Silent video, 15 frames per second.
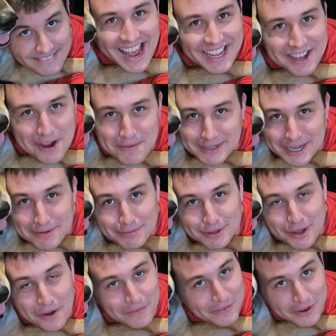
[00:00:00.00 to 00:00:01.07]
And comment down
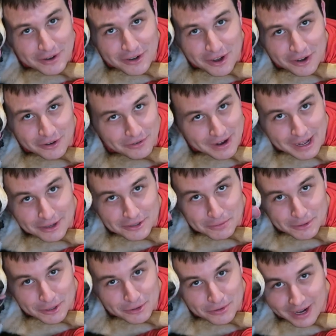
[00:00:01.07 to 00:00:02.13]
below if your dog growls
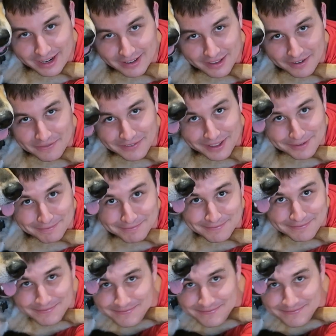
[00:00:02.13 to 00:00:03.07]
when you try to love them.